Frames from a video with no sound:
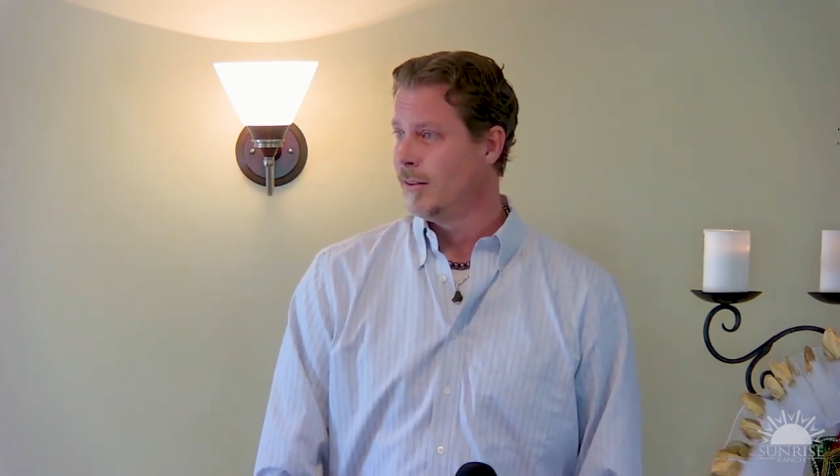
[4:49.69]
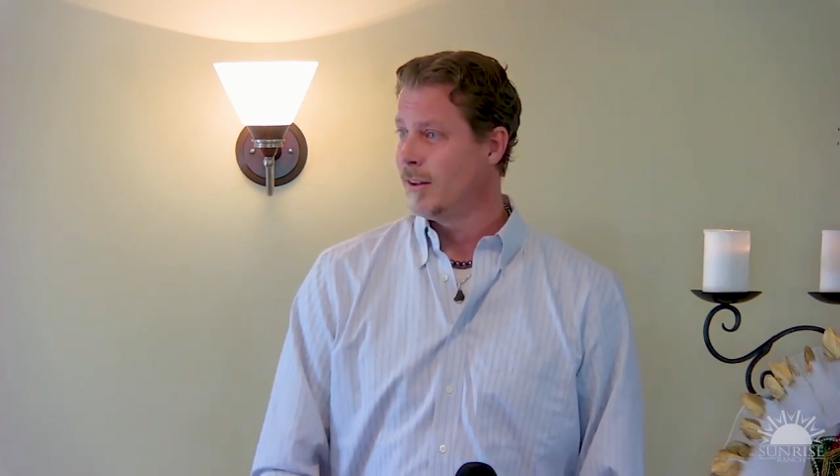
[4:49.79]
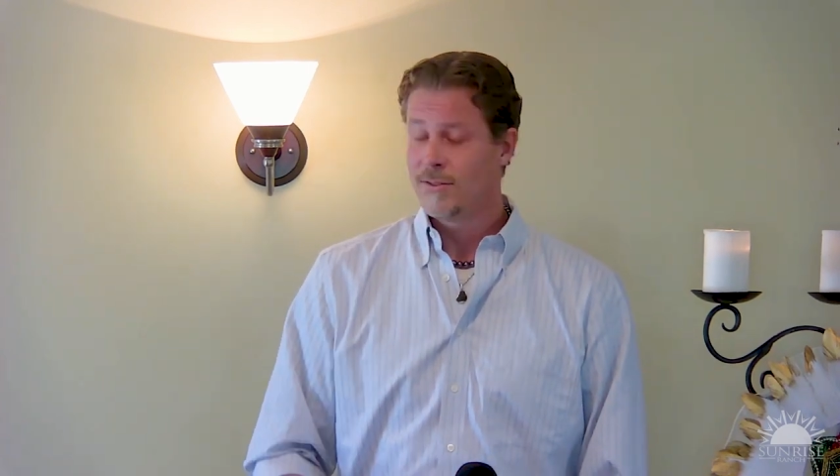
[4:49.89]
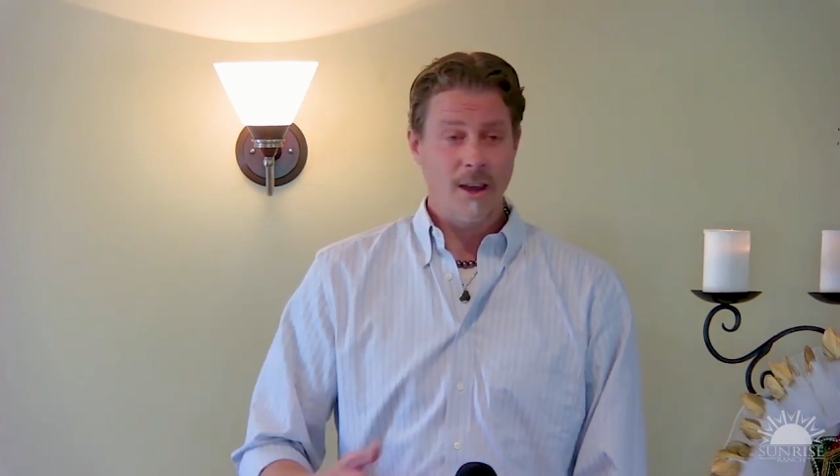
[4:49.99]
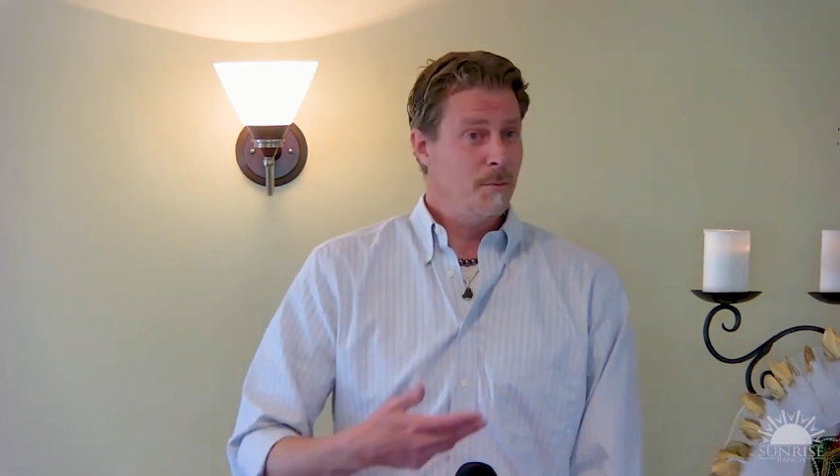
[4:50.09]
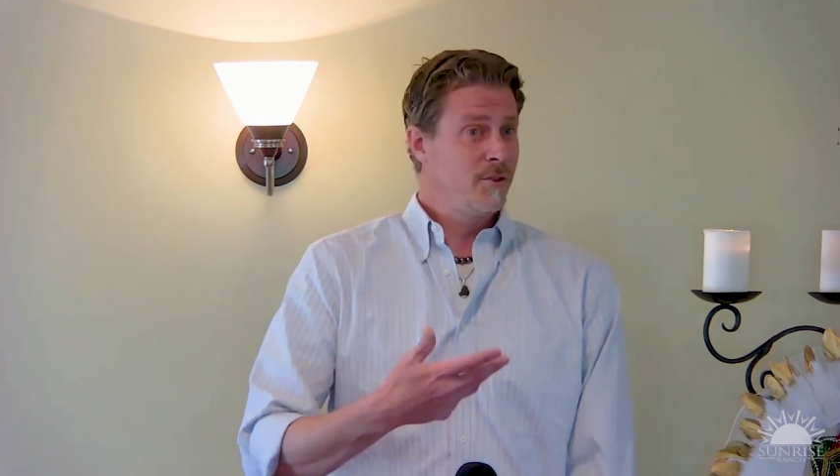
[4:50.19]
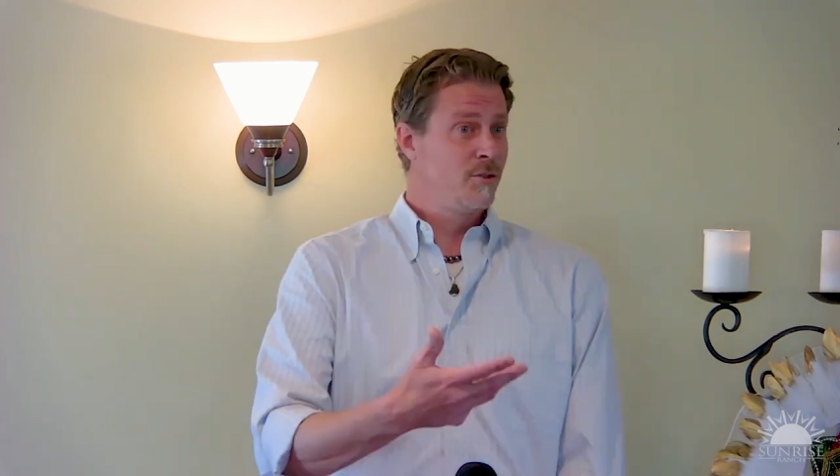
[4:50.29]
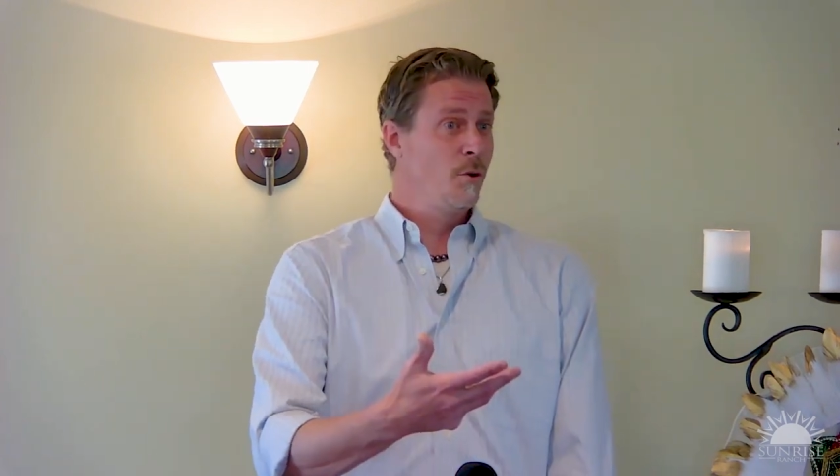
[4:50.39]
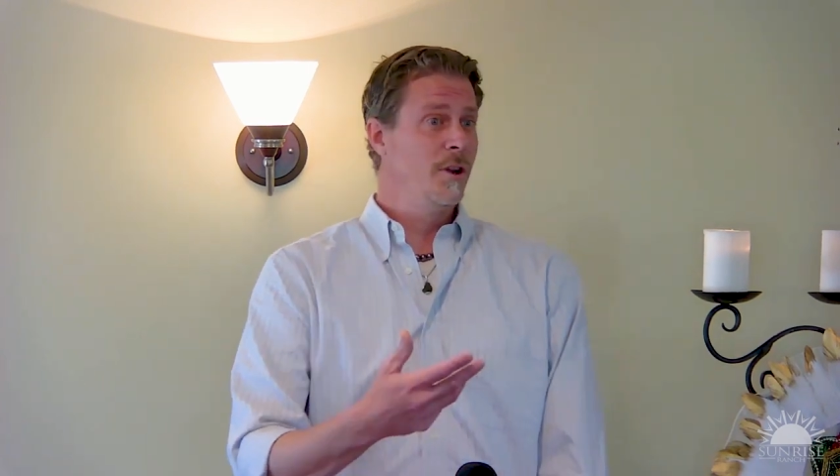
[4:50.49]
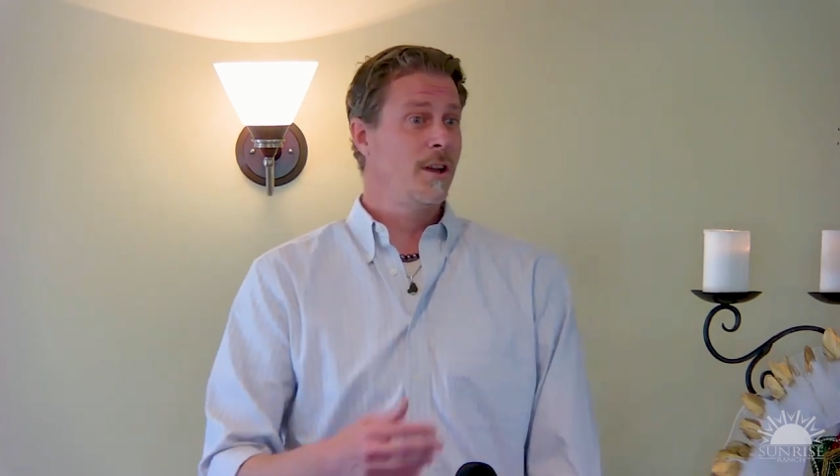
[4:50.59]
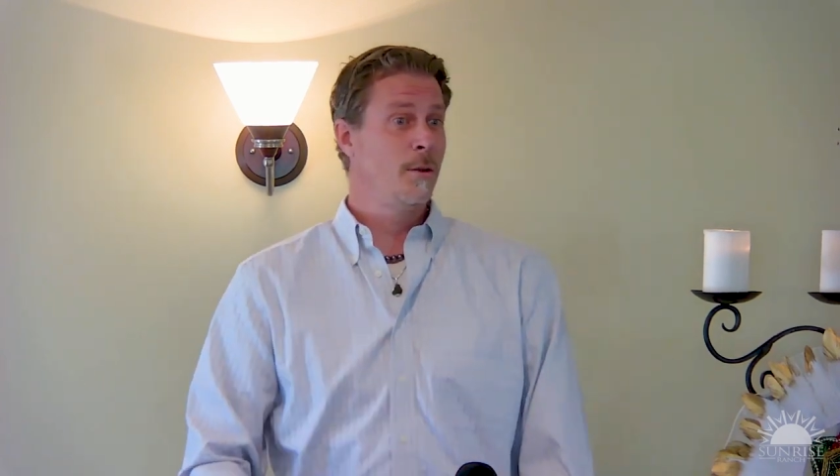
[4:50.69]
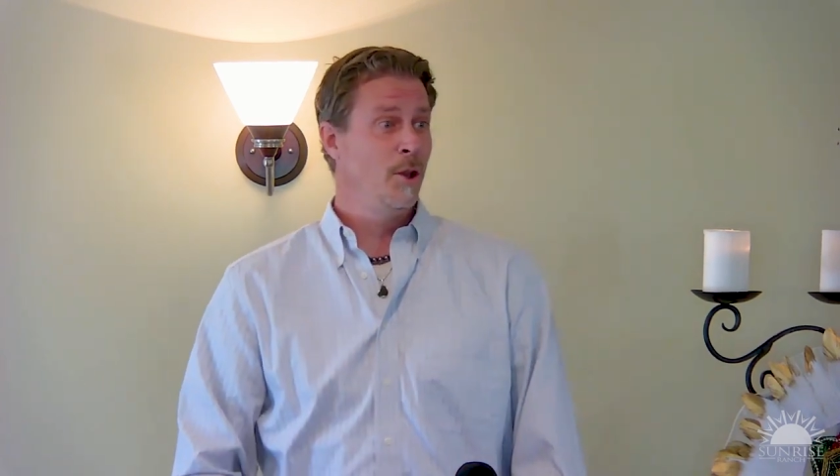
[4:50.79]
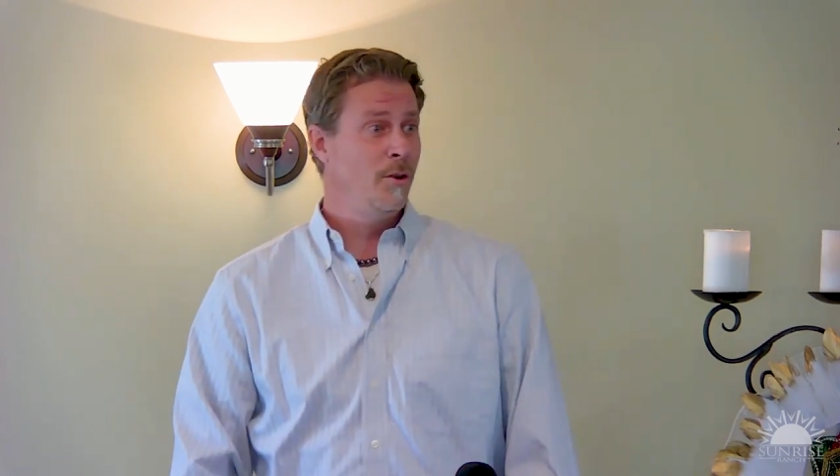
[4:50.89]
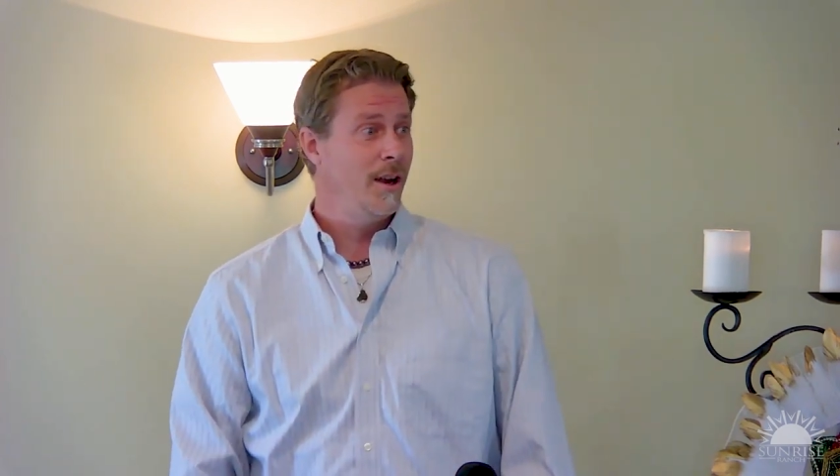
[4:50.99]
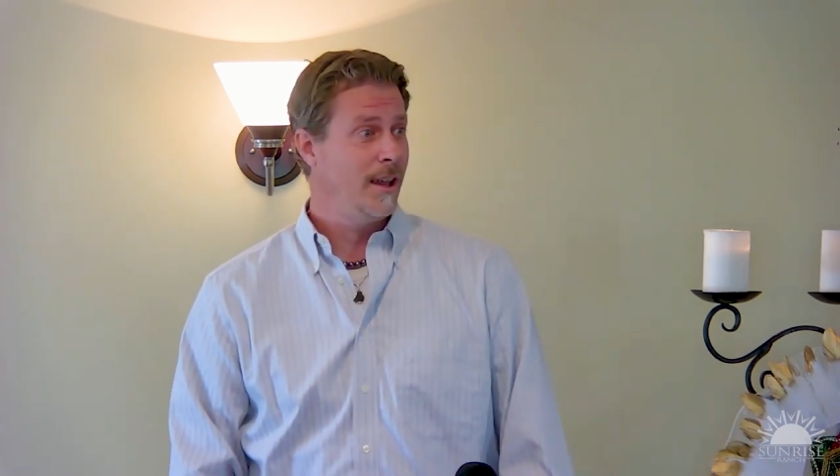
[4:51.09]
The same is true in a
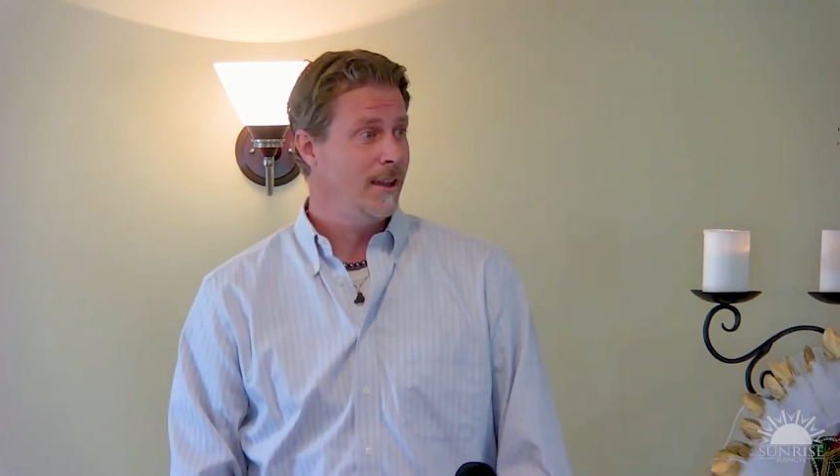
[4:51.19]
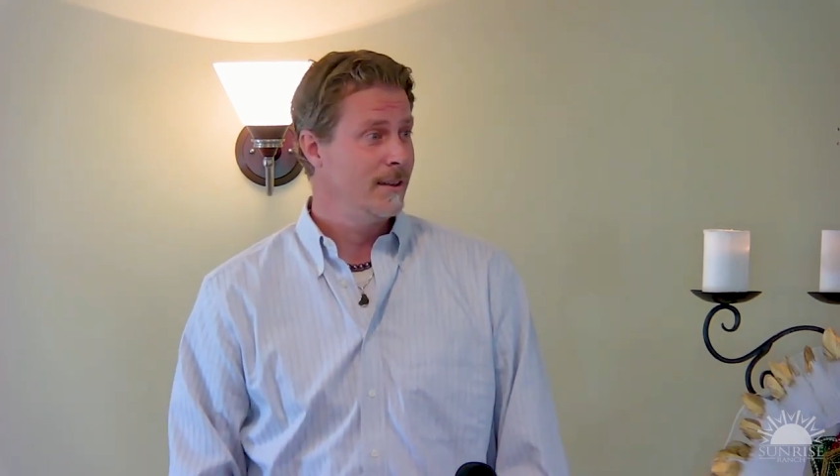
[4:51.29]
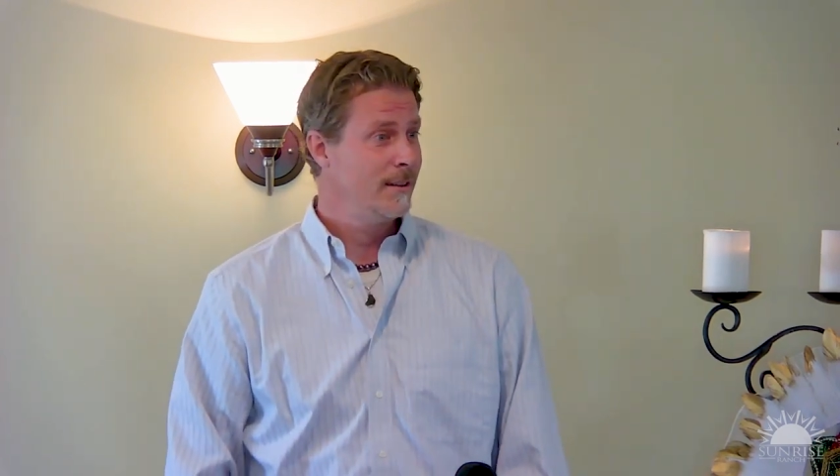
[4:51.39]
community.